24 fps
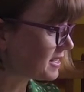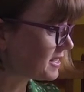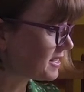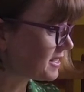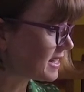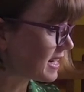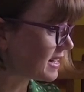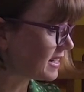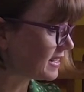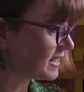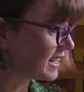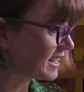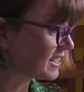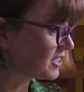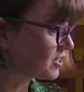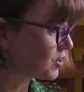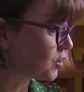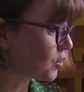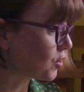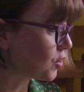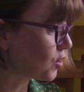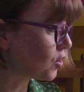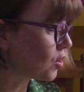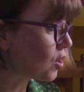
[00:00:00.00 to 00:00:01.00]
standing next to
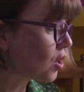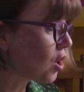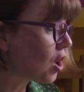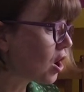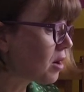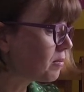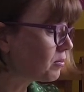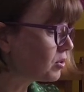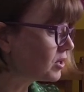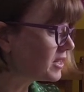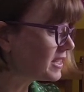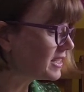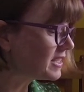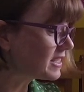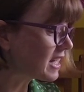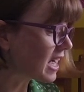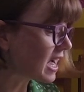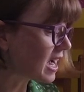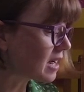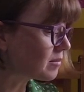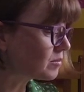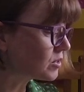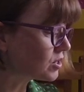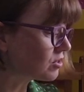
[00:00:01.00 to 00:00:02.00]
her put his
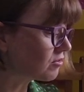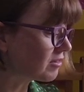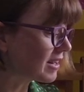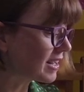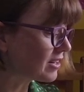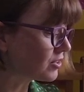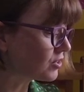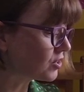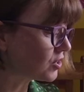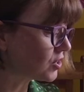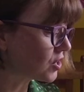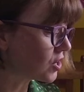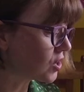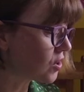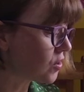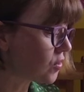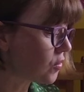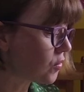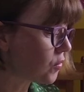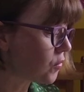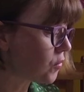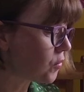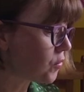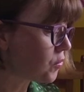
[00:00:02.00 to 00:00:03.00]
arms around her.
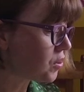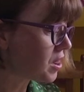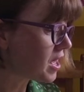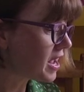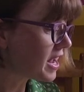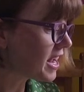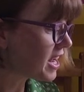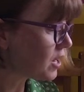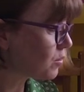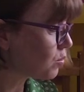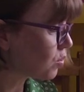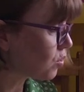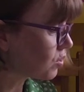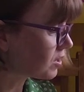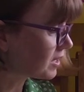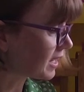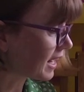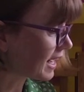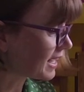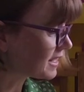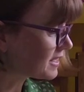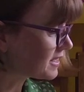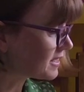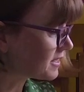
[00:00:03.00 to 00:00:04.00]
He wore
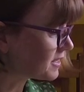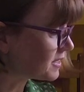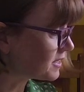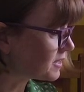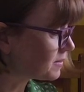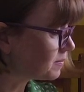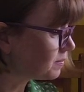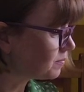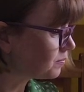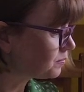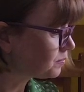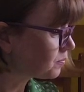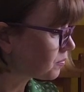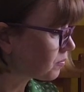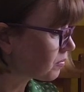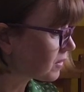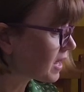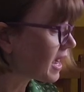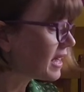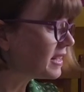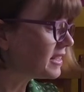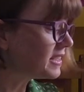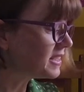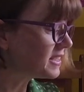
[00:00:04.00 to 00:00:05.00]
glasses,
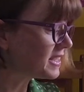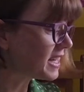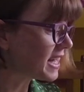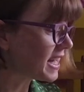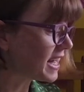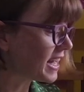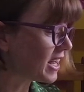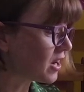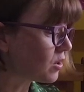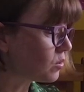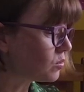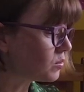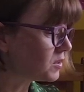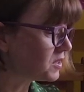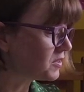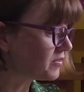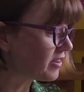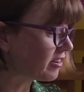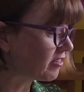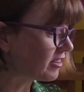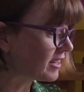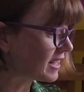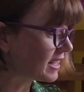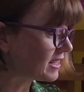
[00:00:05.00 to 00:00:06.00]
and his hair was
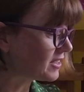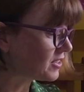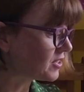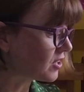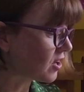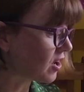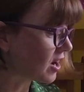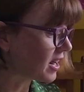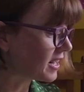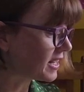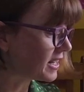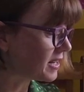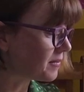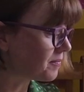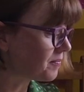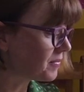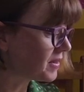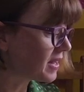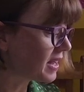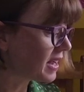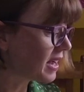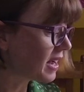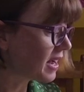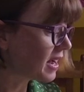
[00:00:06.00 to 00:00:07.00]
very untidy.
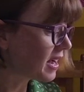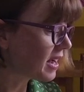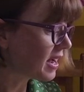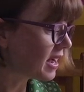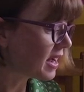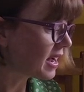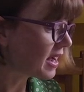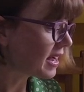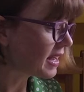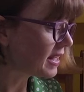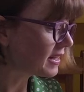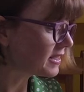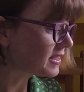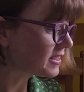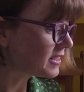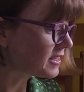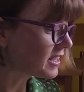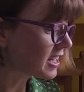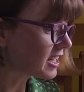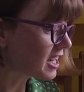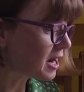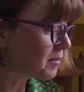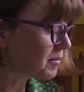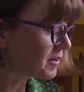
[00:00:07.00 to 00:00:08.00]
It
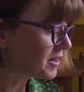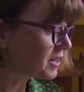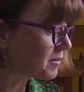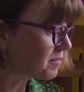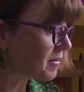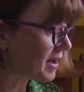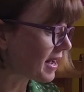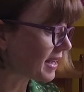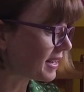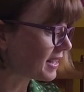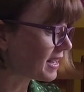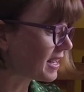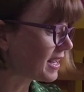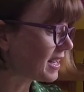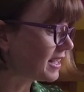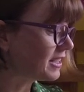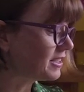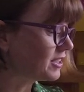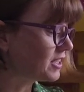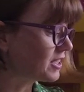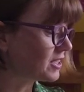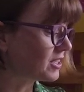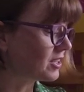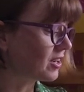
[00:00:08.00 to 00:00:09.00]
stuck up at the back,
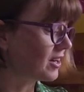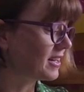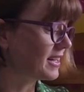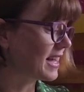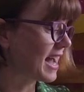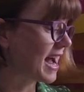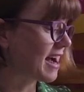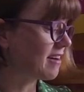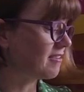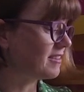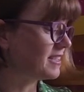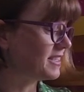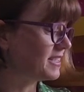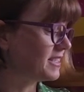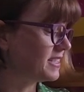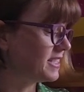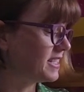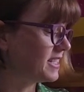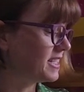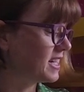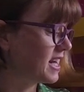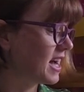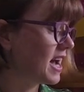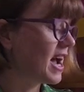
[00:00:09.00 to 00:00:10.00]
just like Harry's
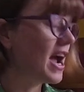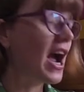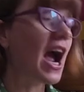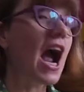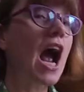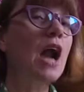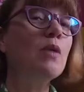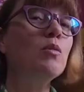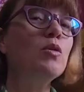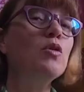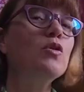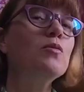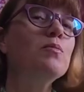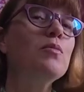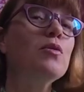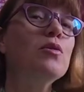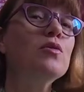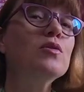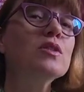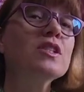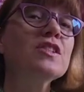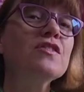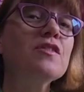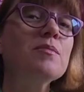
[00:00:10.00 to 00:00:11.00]
did, and we will
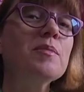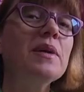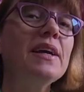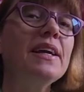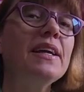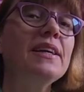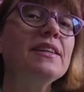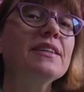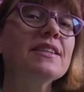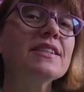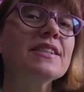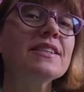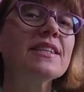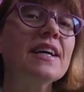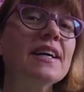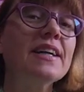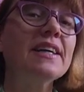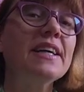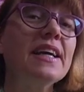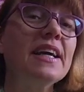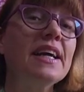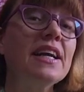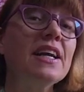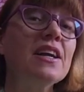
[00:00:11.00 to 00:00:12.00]
pause for me to start
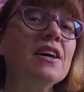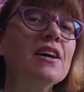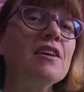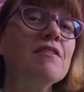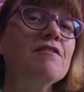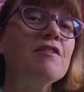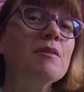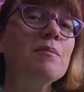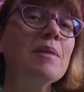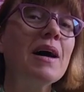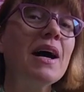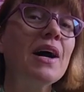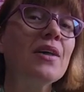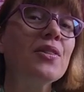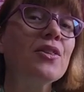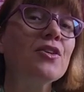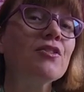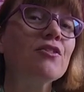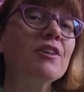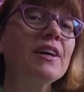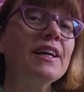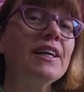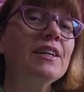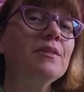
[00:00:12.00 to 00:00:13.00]
again for part
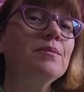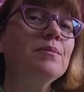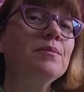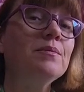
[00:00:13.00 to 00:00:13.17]
3.